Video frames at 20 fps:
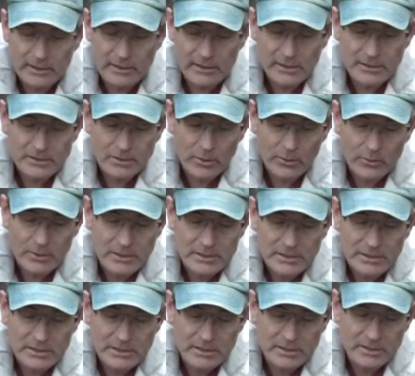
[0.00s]
is always
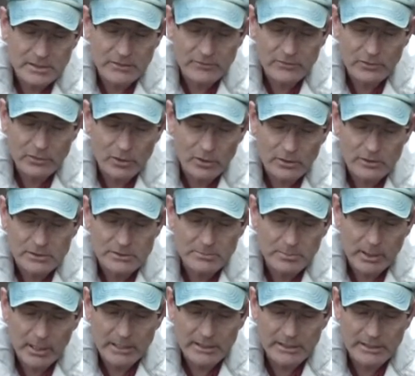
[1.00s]
a difficult
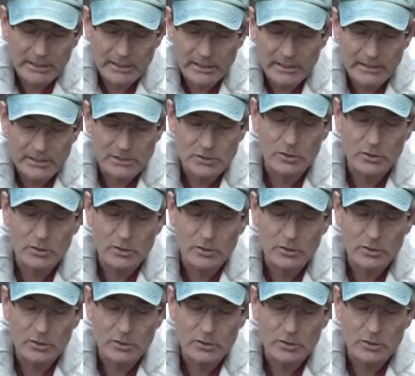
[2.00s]
spot to get.